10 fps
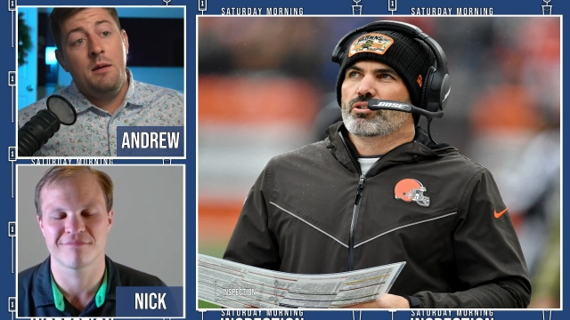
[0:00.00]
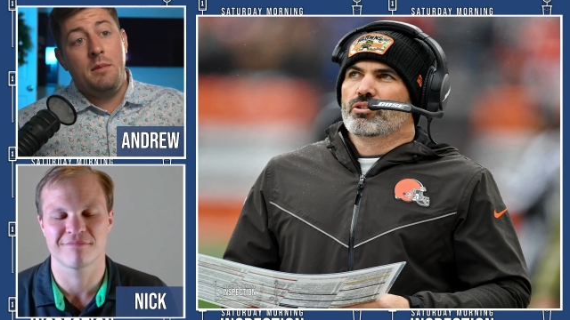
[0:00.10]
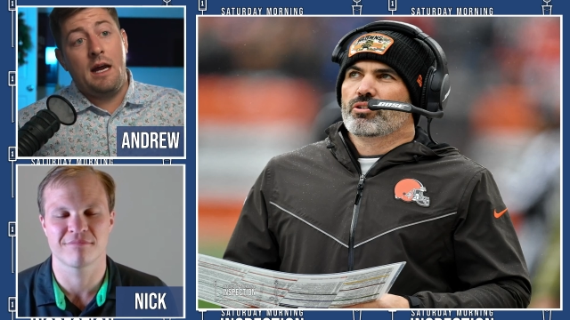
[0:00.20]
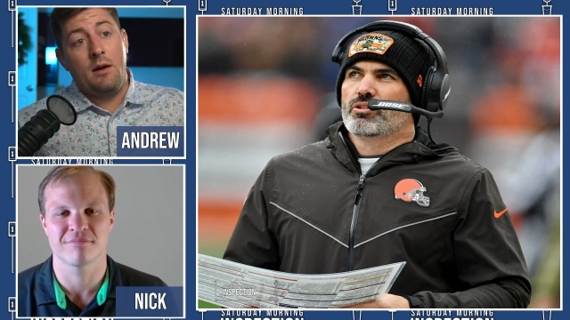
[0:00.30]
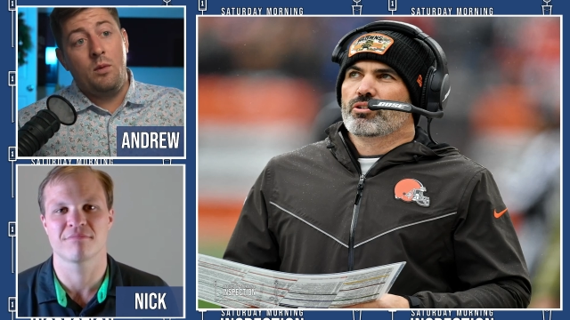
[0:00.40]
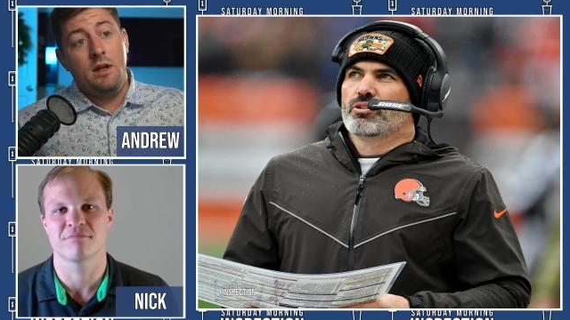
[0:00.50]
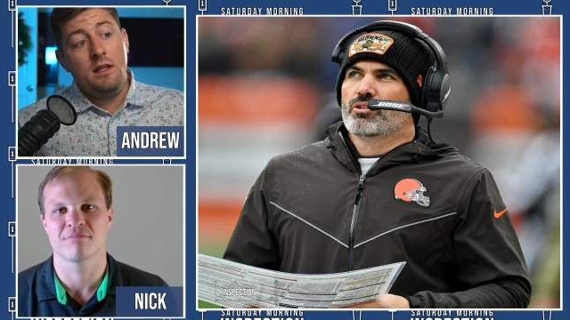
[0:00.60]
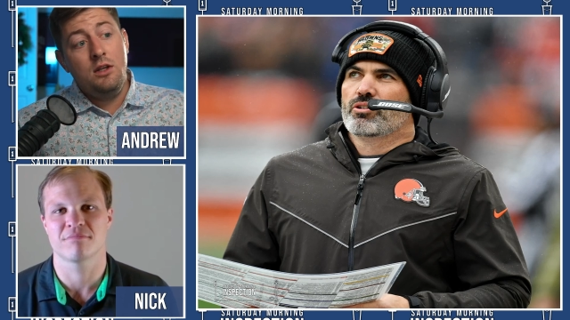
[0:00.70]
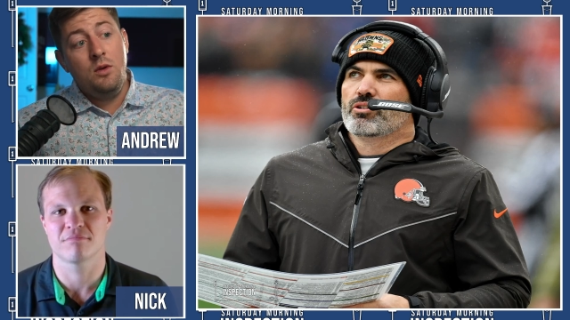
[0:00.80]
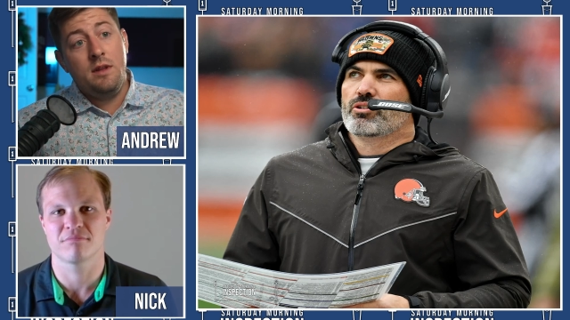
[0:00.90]
Speaker 1: but I
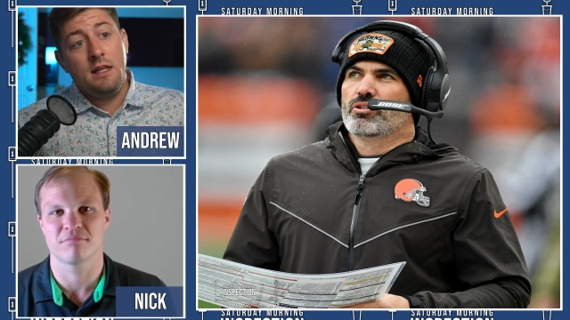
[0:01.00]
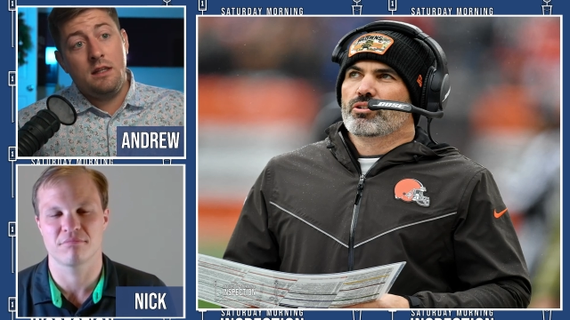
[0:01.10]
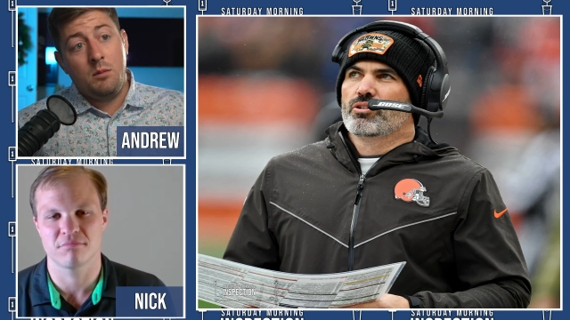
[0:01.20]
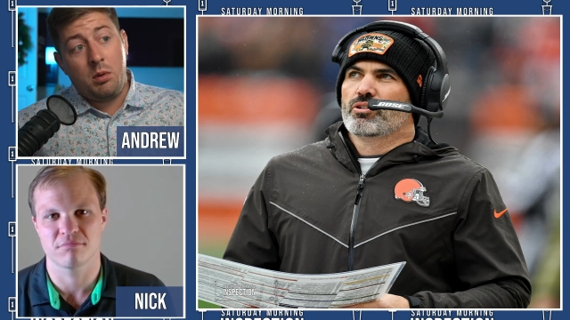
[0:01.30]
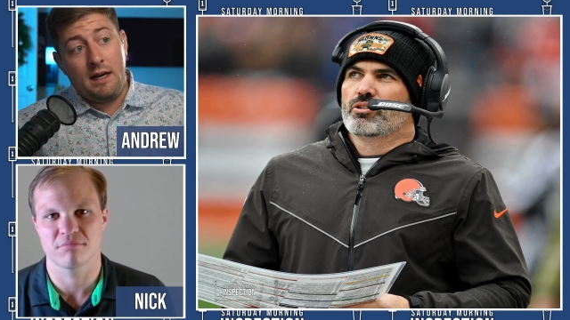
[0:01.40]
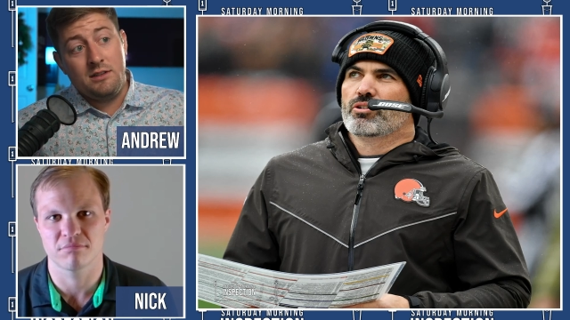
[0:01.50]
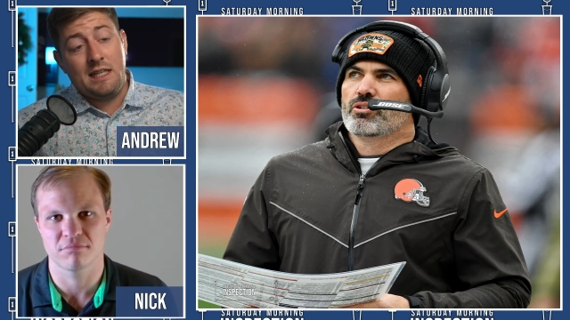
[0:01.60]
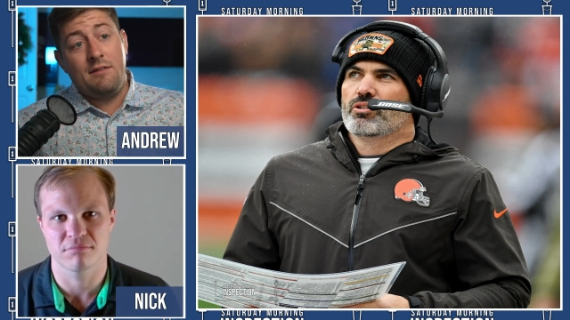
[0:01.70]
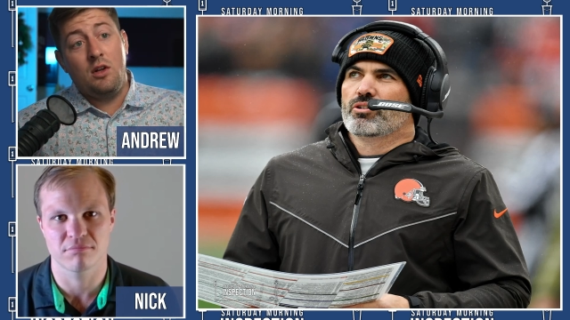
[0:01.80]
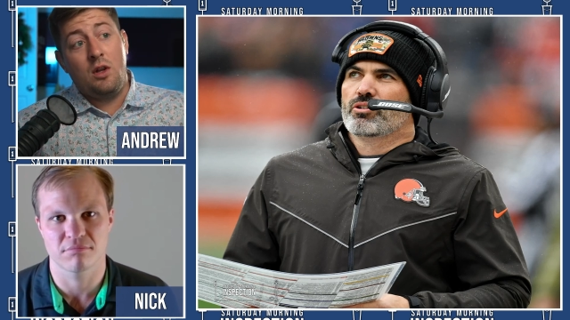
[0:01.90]
really do think the Browns
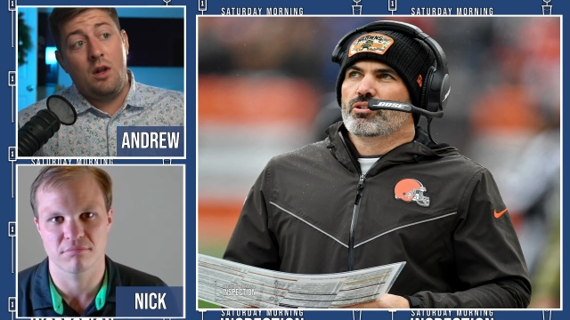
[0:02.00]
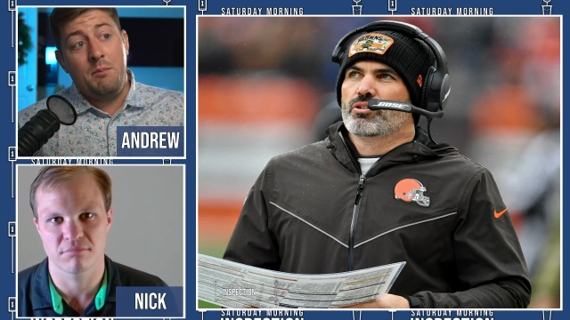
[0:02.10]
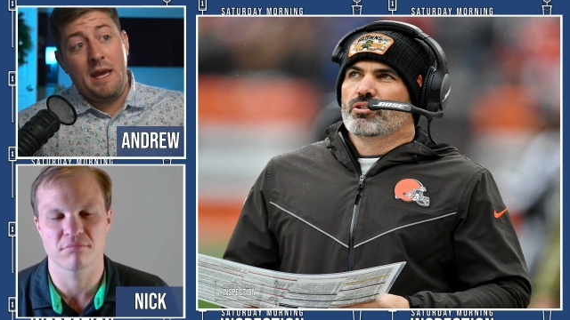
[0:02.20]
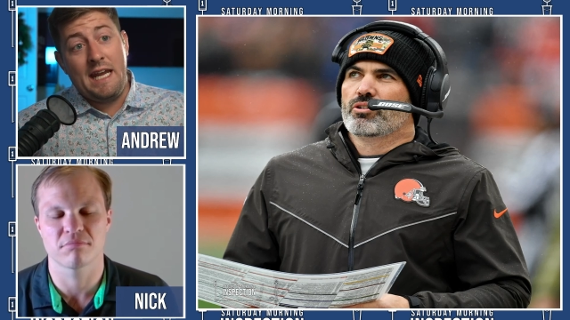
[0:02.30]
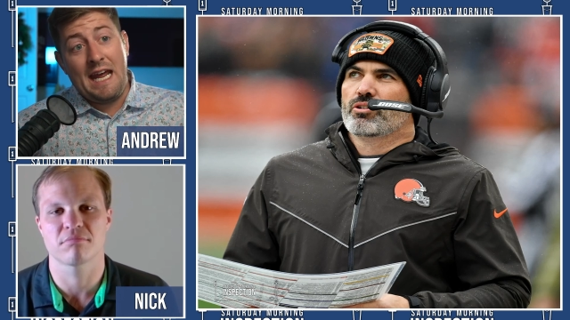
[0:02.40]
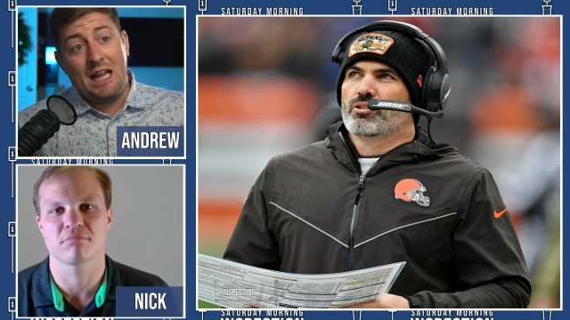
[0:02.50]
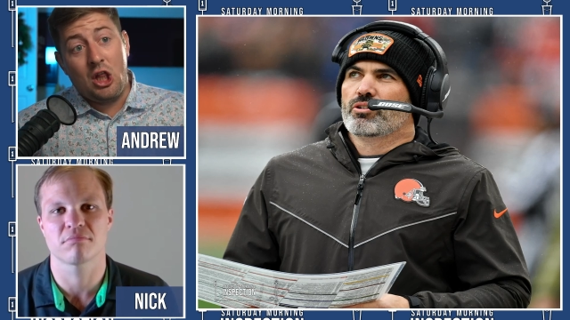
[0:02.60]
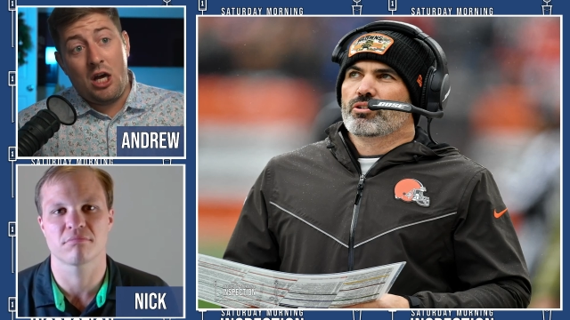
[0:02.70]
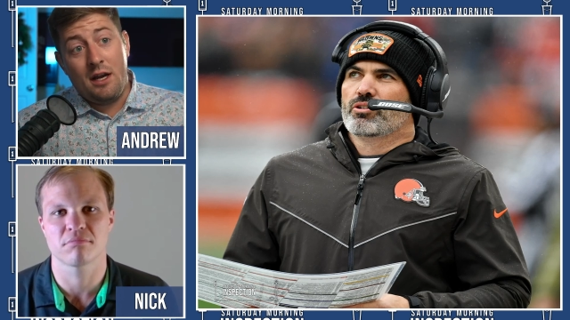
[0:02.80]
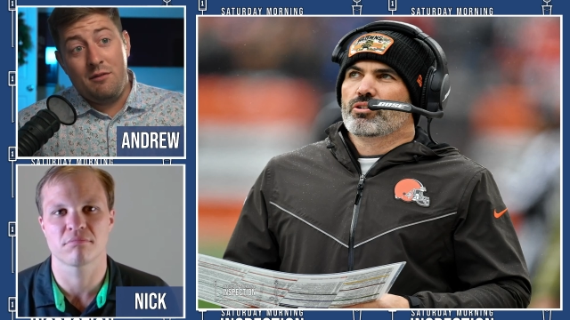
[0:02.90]
have a made a
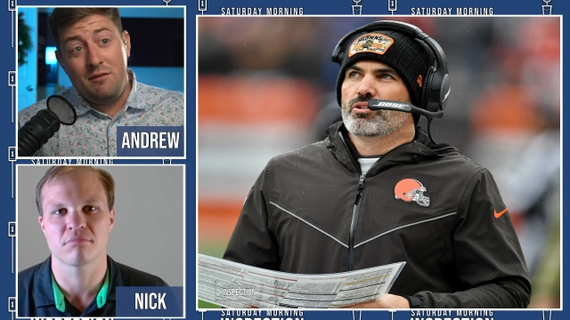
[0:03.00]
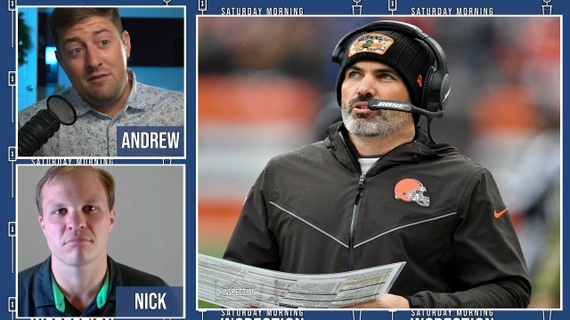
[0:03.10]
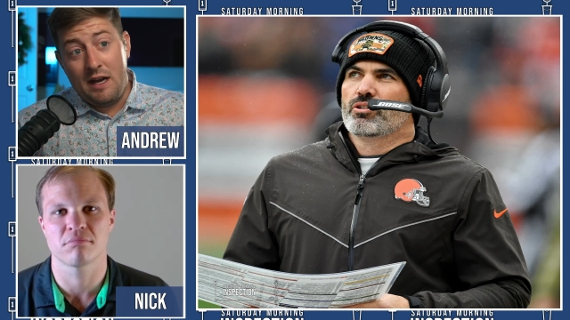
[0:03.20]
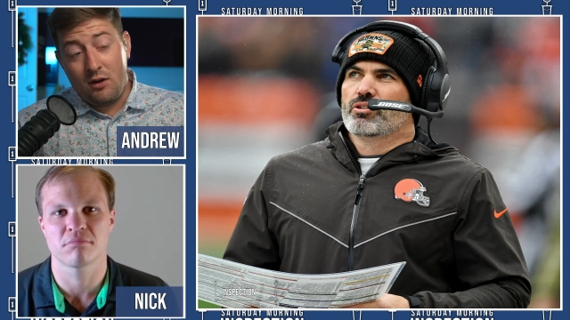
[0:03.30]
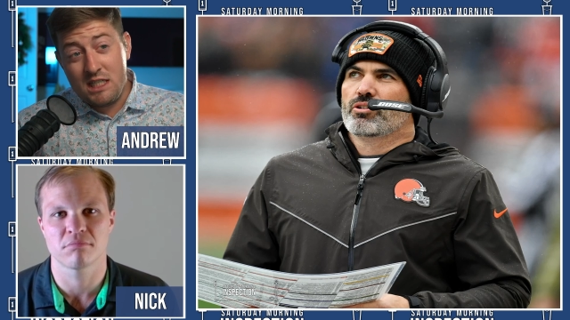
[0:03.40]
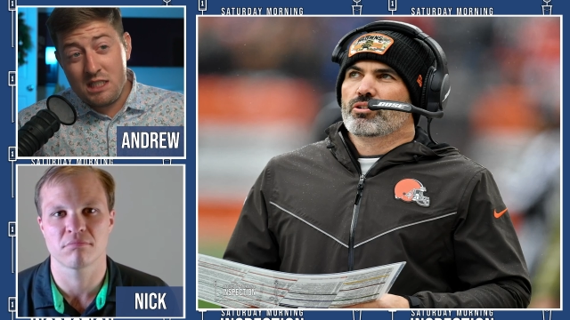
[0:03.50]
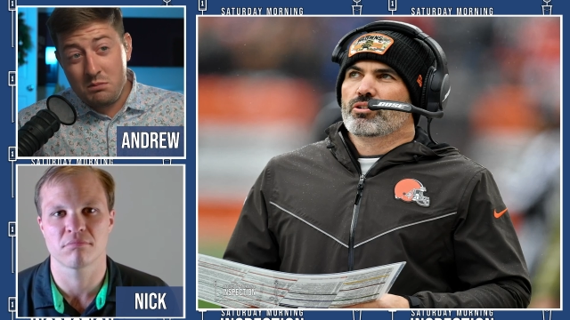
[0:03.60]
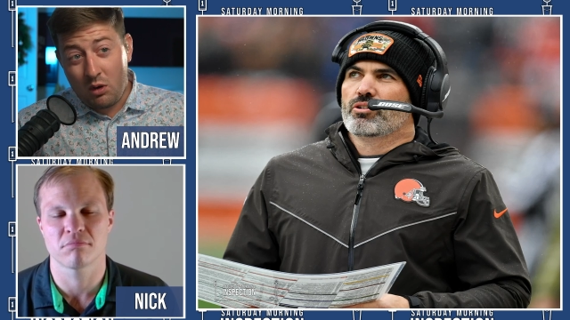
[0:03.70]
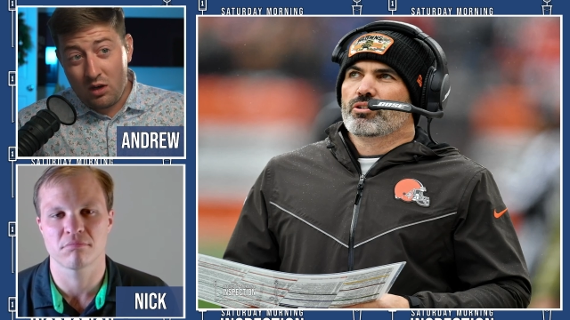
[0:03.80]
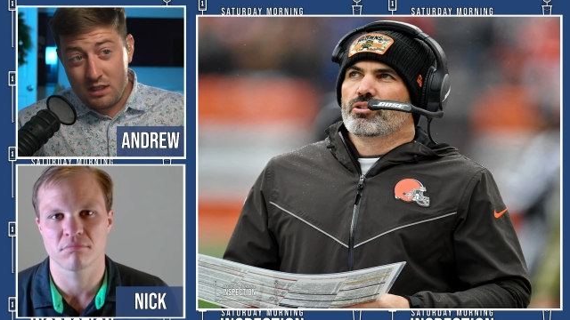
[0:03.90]
lot of very
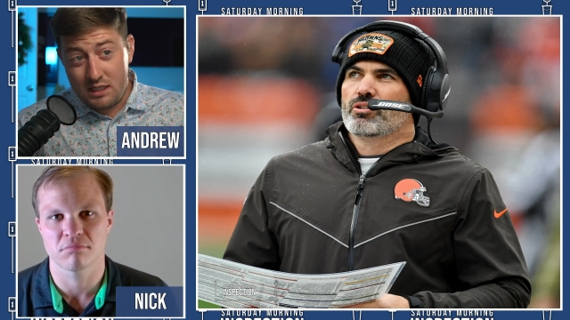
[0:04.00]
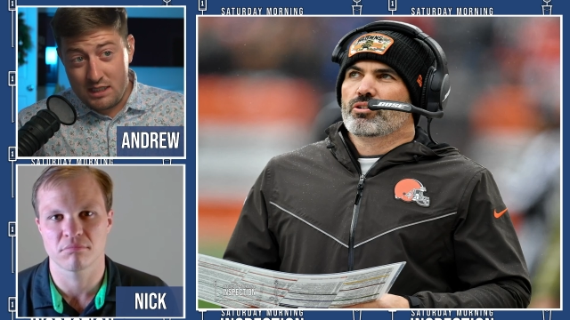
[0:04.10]
smart